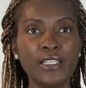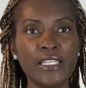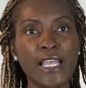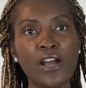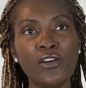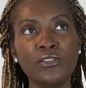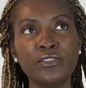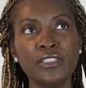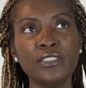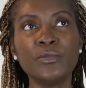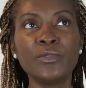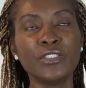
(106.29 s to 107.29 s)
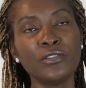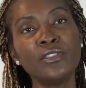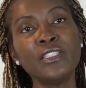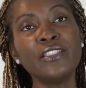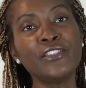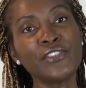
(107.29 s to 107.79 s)
Now, it was
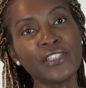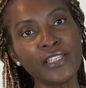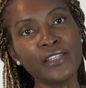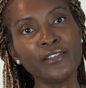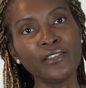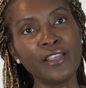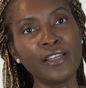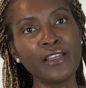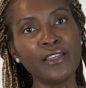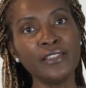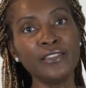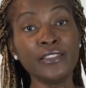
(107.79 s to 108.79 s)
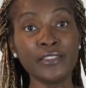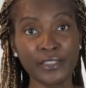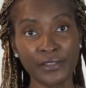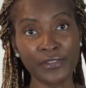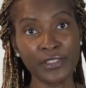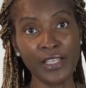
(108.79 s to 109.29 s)
only years later that I
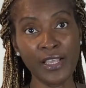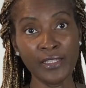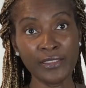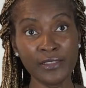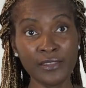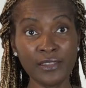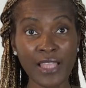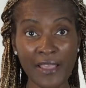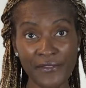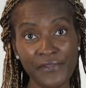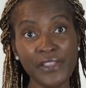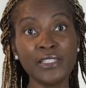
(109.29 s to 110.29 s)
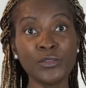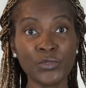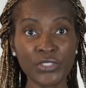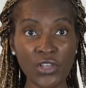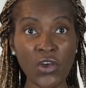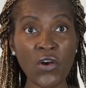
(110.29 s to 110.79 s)
discovered that that feeling
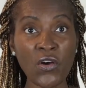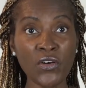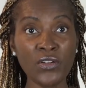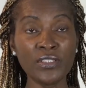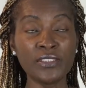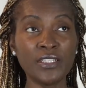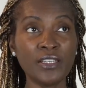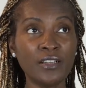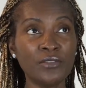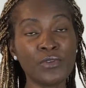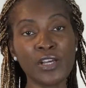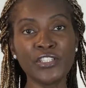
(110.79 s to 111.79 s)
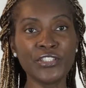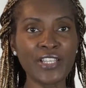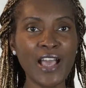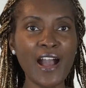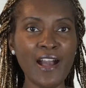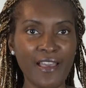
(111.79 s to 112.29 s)
was called a runner's
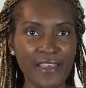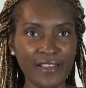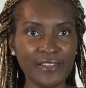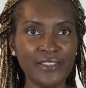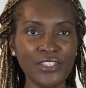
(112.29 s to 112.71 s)
high.